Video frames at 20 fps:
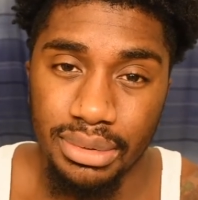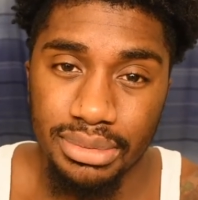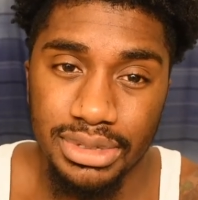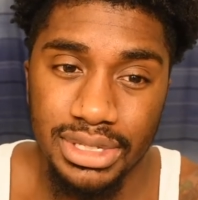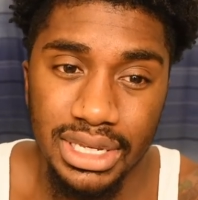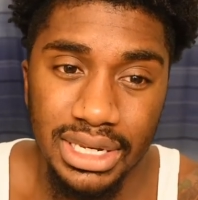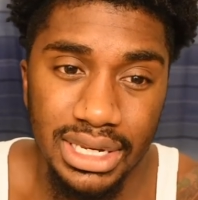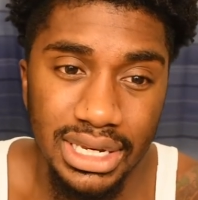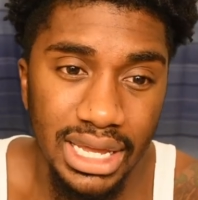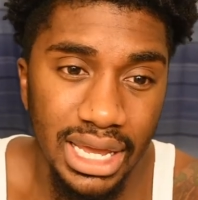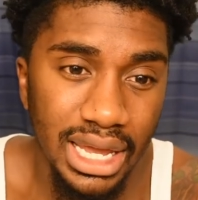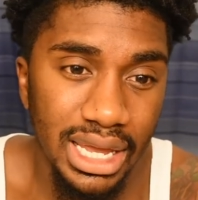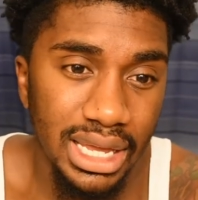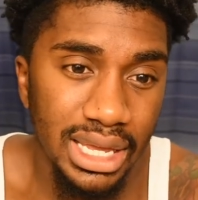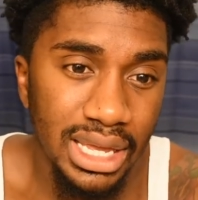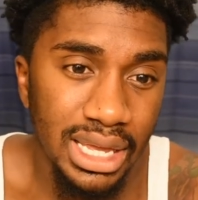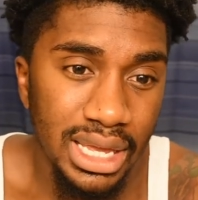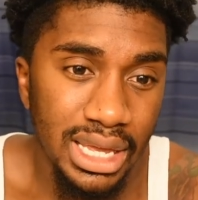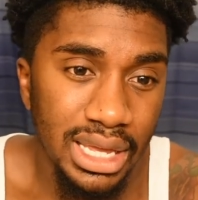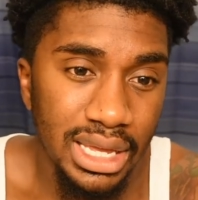
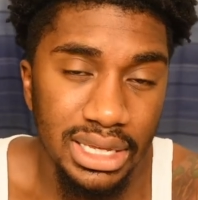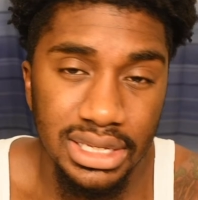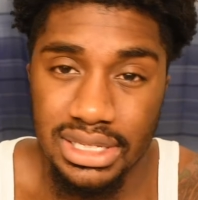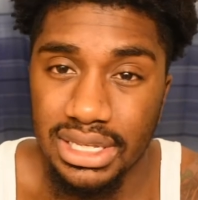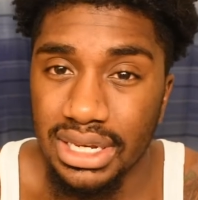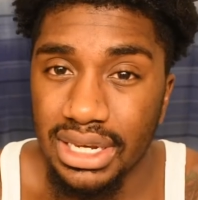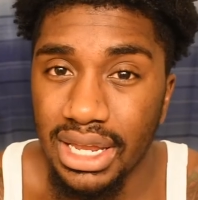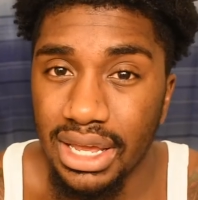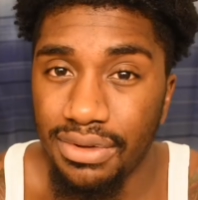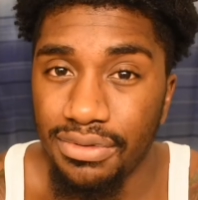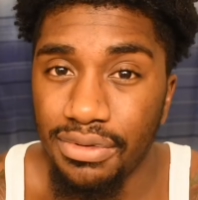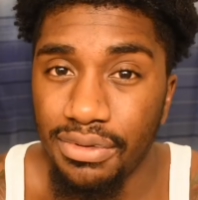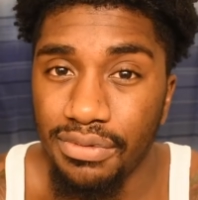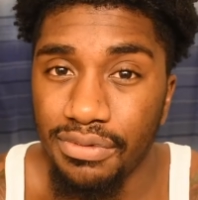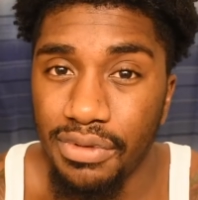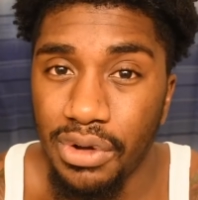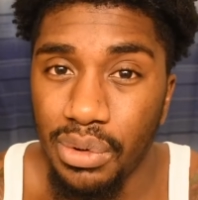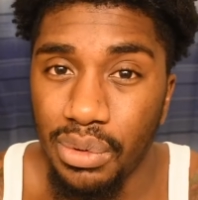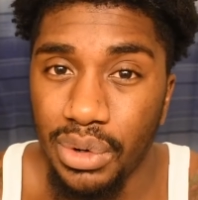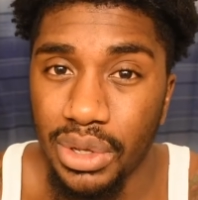Today is the day for
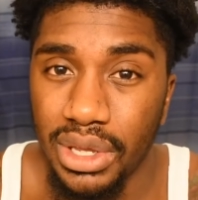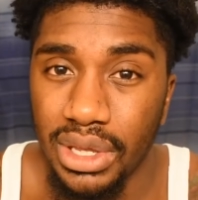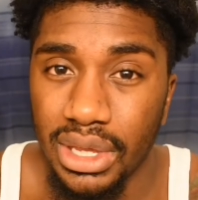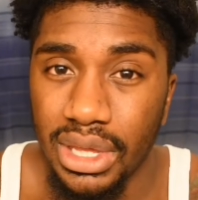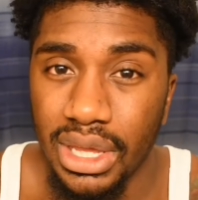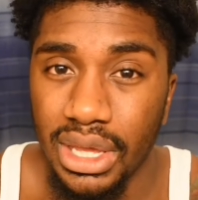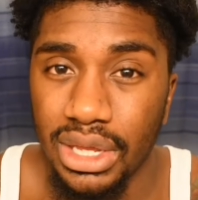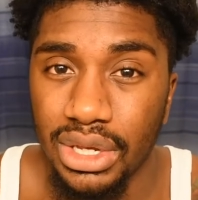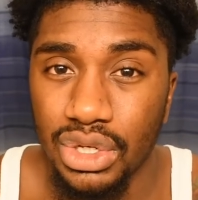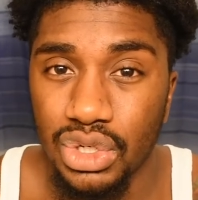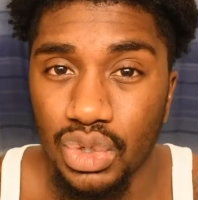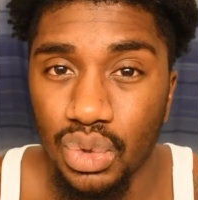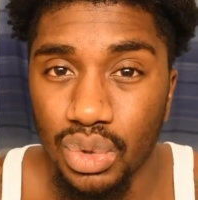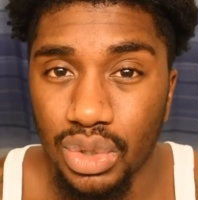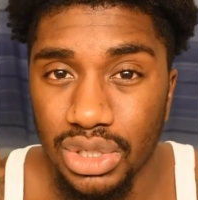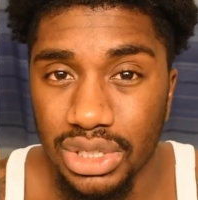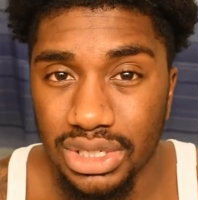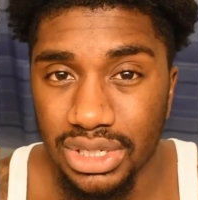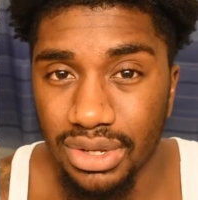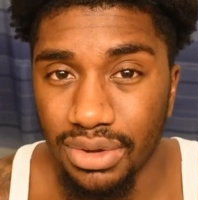voting in
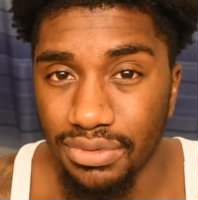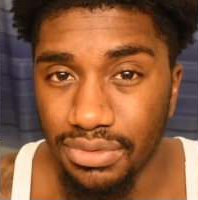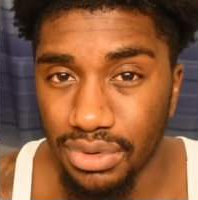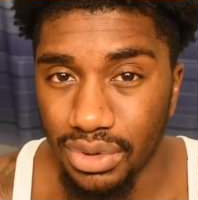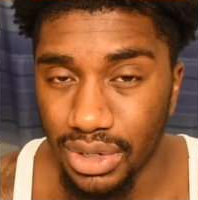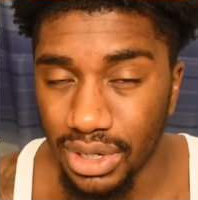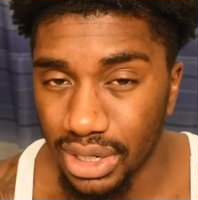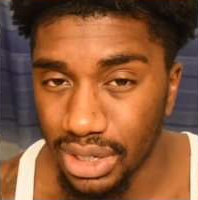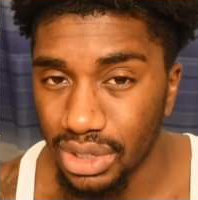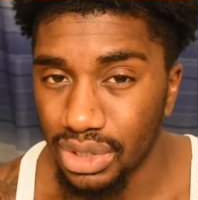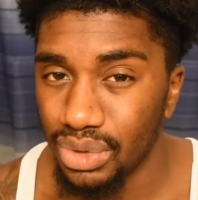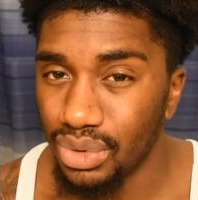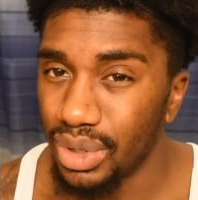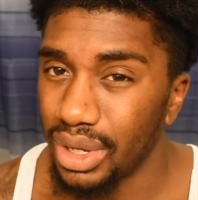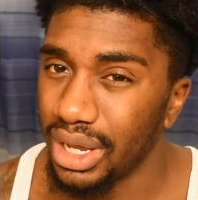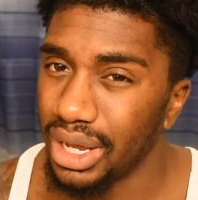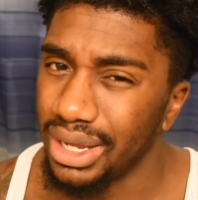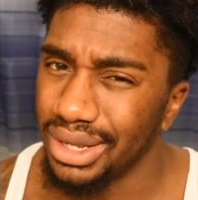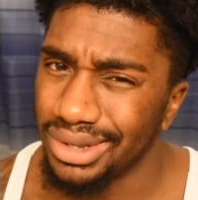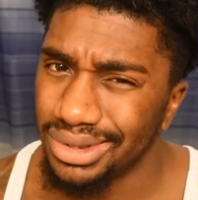Georgia. So if you didn't do
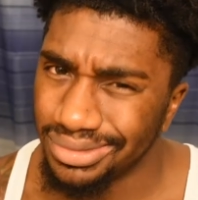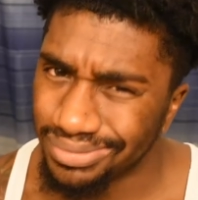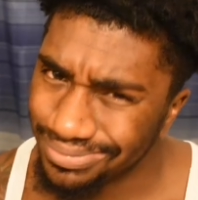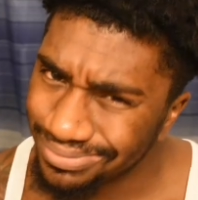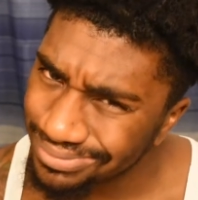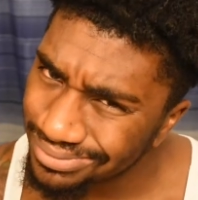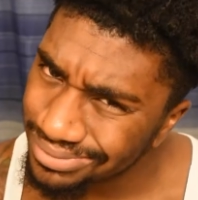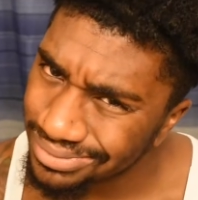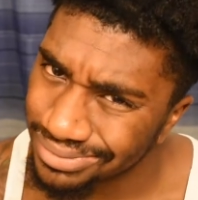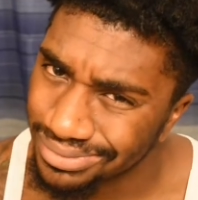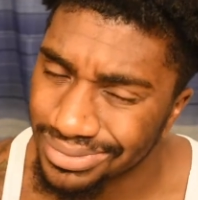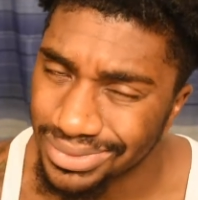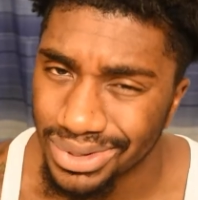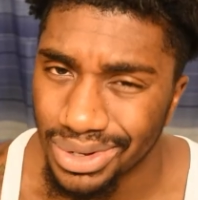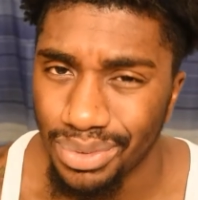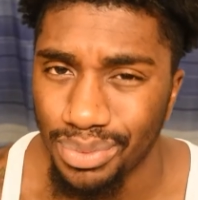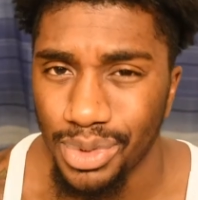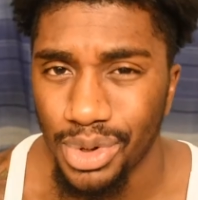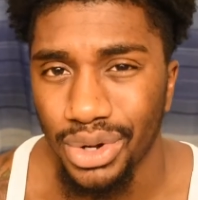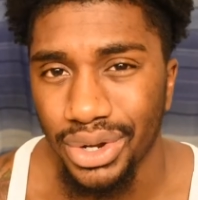that,
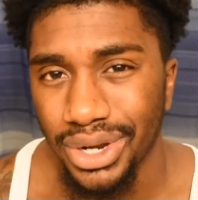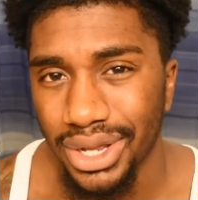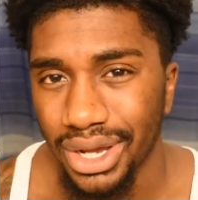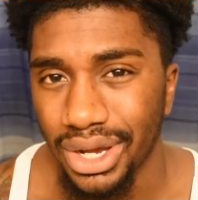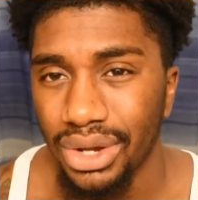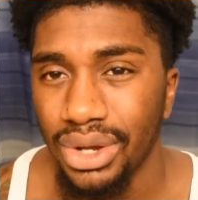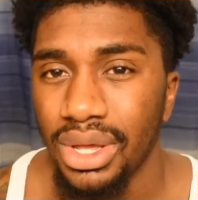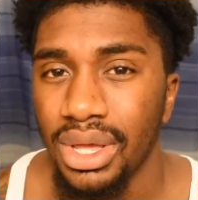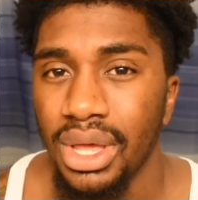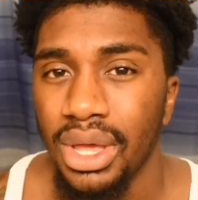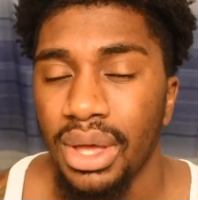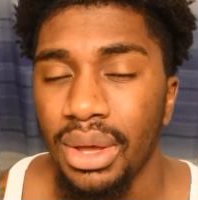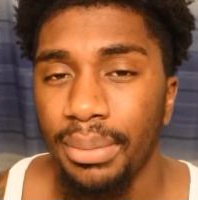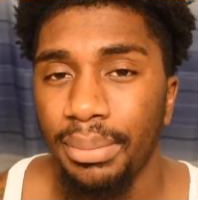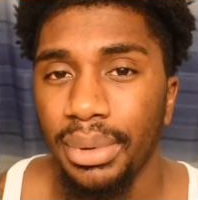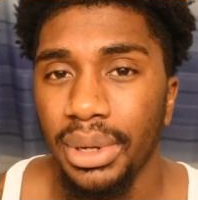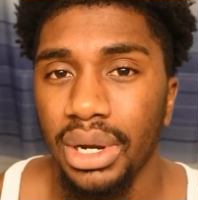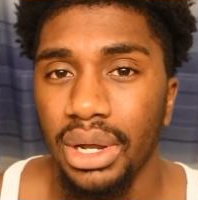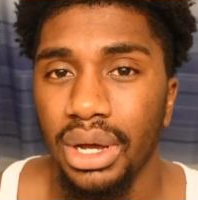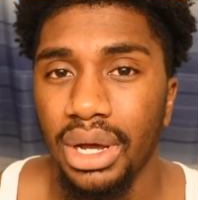come on now.
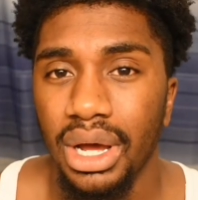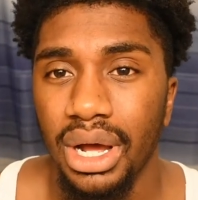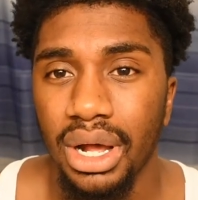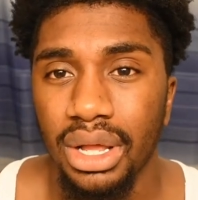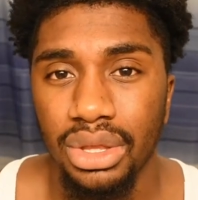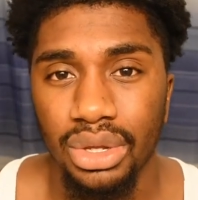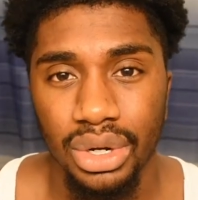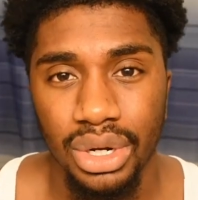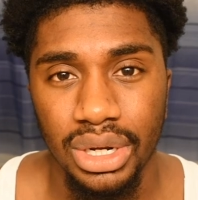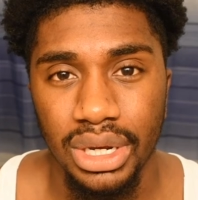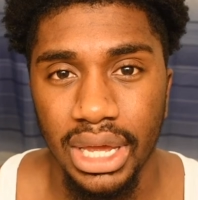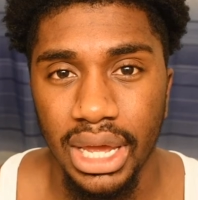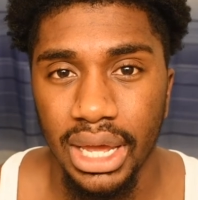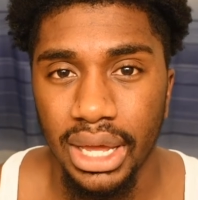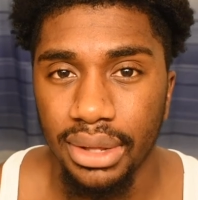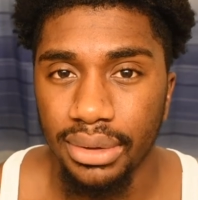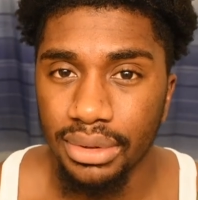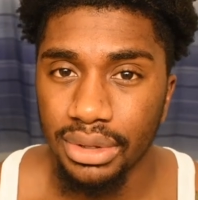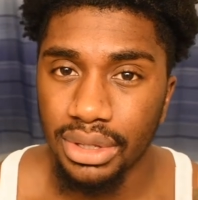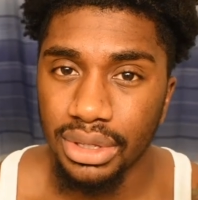But other than
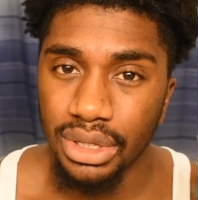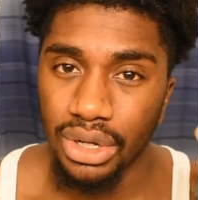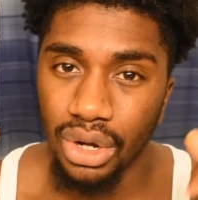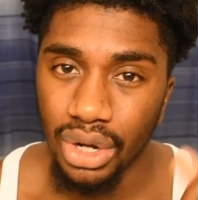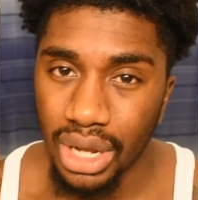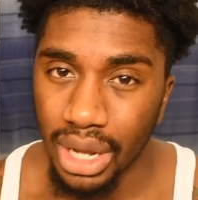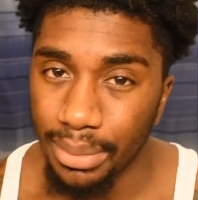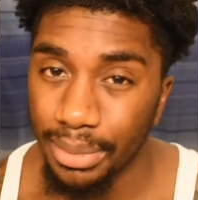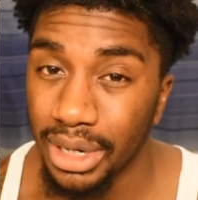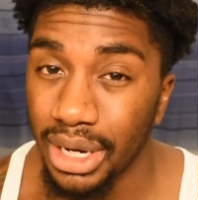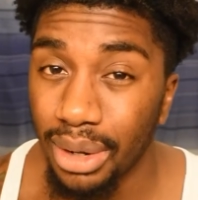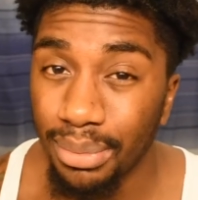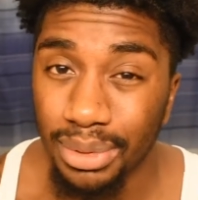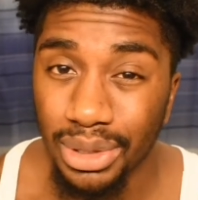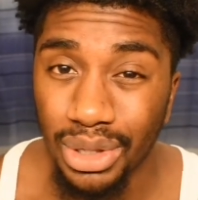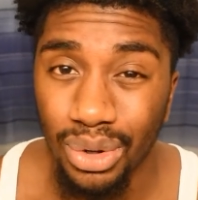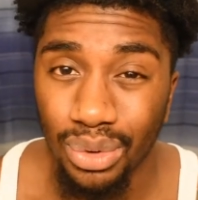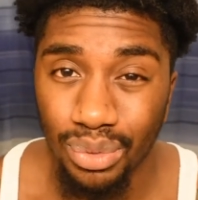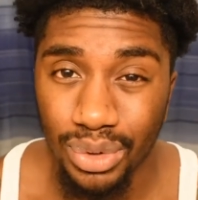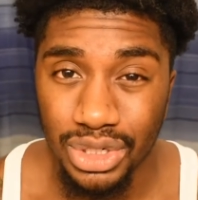that, y'all comment down
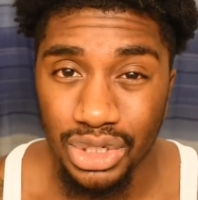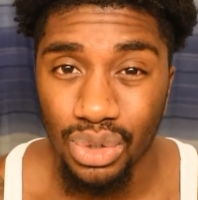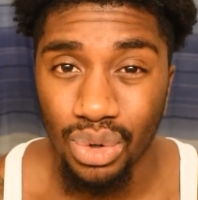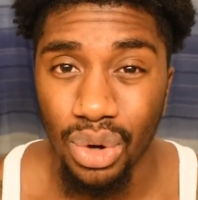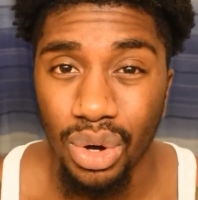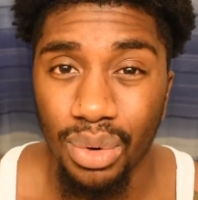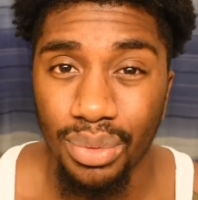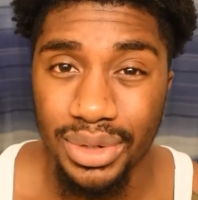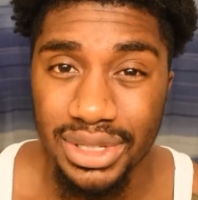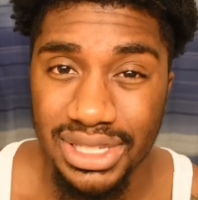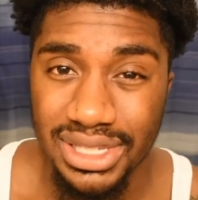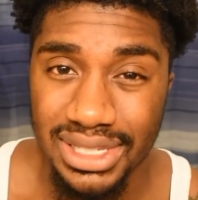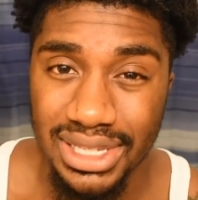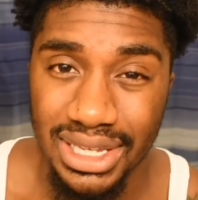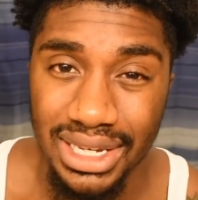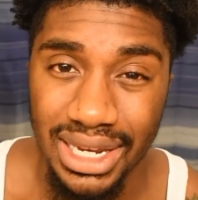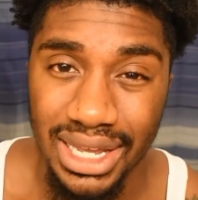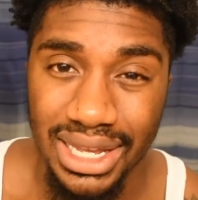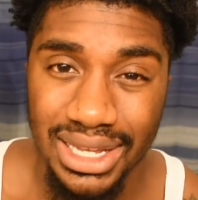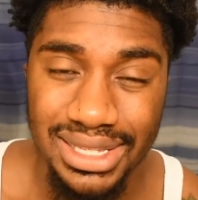below what you all want to
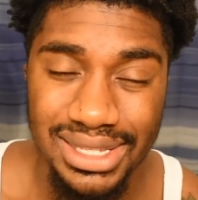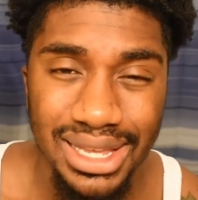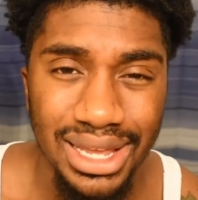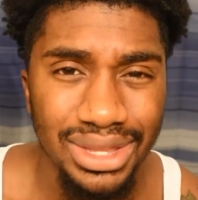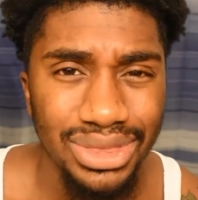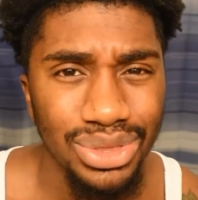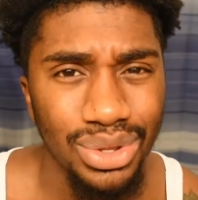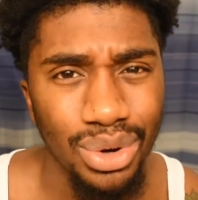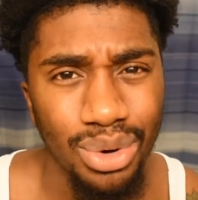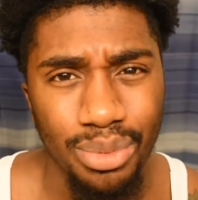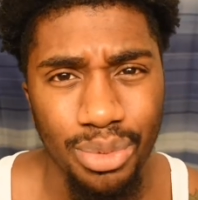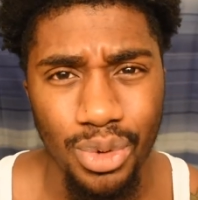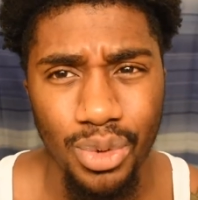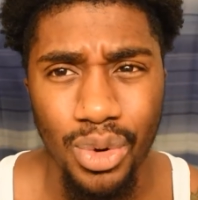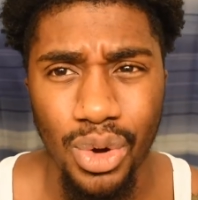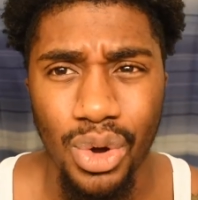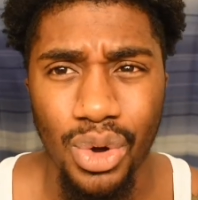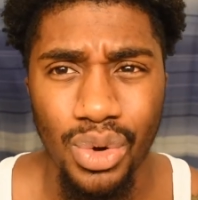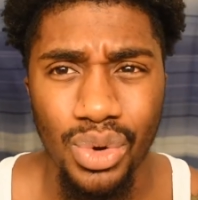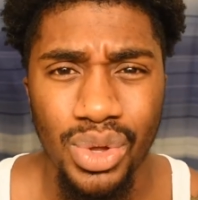see next. I thermal
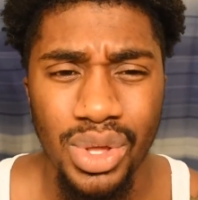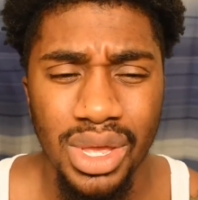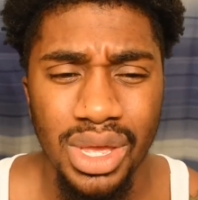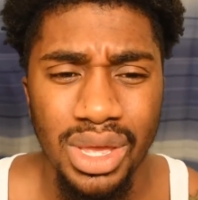roll.